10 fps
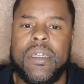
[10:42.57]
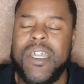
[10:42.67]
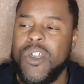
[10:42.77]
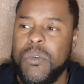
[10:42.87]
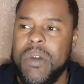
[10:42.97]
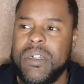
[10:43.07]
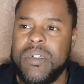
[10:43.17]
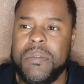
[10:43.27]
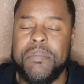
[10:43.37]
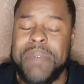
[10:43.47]
then you
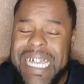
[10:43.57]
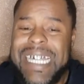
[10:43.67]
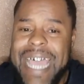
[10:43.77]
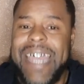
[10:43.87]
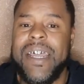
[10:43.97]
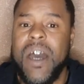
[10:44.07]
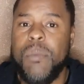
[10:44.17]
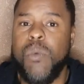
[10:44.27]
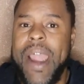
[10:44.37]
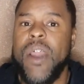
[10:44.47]
must be that
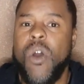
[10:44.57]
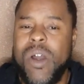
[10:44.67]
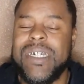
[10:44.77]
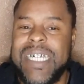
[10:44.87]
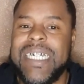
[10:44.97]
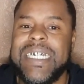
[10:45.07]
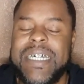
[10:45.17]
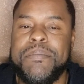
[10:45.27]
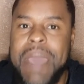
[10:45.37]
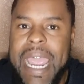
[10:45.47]
upright,
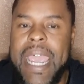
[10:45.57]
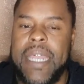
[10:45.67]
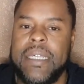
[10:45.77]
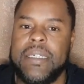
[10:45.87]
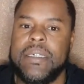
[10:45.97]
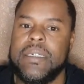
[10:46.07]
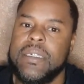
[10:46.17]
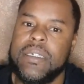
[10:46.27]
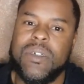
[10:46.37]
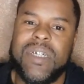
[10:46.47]
articulate man.
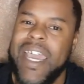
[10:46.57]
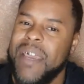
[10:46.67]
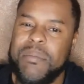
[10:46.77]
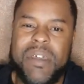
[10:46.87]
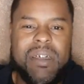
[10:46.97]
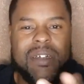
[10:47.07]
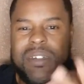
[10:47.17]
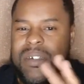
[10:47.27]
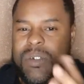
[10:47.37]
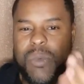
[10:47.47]
Can't
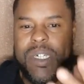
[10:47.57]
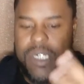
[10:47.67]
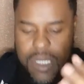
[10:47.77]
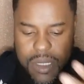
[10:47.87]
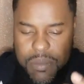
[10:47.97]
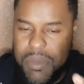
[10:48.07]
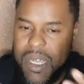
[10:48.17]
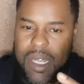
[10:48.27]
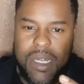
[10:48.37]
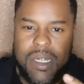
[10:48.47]
be switching and
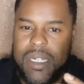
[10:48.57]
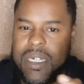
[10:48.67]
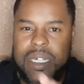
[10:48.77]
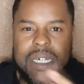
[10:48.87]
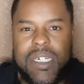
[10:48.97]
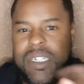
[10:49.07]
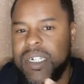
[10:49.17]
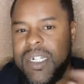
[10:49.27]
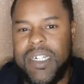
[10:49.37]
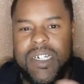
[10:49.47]
being he,
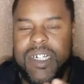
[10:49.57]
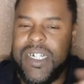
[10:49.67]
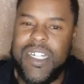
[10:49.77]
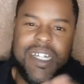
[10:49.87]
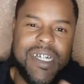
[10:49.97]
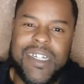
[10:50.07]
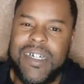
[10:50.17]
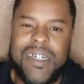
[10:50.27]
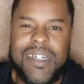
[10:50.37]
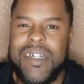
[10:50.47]
she, she, he.
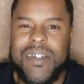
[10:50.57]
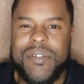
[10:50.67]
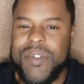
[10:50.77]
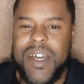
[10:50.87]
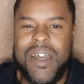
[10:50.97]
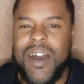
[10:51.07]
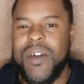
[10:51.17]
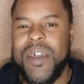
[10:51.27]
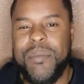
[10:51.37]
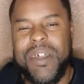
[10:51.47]
Fuck
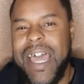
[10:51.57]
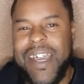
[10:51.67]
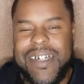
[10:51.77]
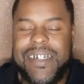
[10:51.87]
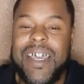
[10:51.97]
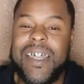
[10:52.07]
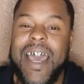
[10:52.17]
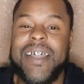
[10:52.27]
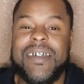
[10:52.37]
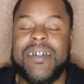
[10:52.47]
all that. But like I said,
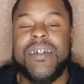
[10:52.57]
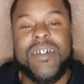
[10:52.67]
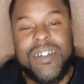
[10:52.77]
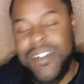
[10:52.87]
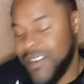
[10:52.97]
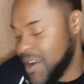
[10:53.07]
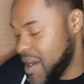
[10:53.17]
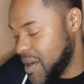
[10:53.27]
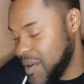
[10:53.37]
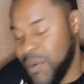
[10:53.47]
like this,
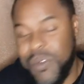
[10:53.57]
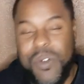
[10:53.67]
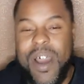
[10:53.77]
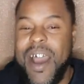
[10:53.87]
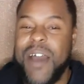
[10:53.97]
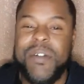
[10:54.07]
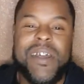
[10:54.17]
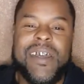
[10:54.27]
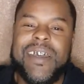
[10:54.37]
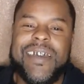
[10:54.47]
share, the subscribe.
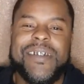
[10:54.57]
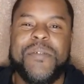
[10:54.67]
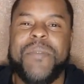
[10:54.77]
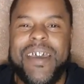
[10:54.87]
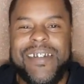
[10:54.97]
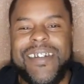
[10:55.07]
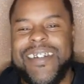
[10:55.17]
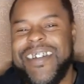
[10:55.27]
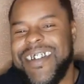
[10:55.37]
It's the message.